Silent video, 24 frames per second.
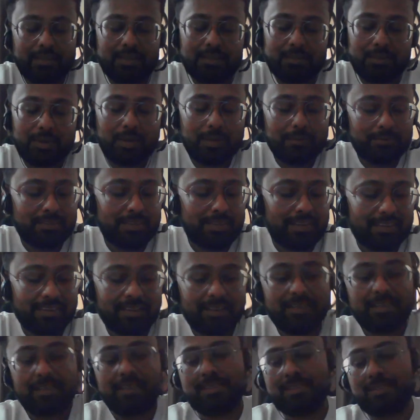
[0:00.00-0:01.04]
what i'm saying
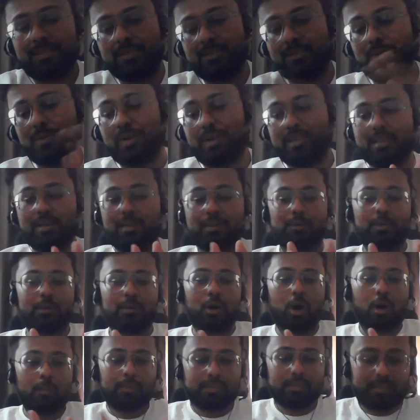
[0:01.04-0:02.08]
that it's it's okay the, the
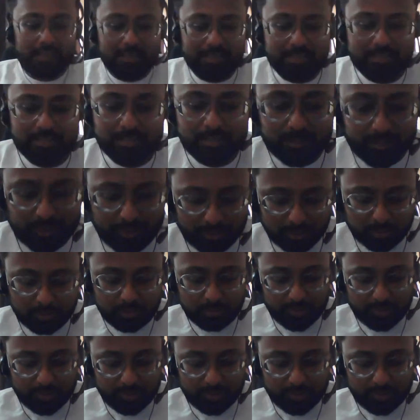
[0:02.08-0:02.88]
common thing is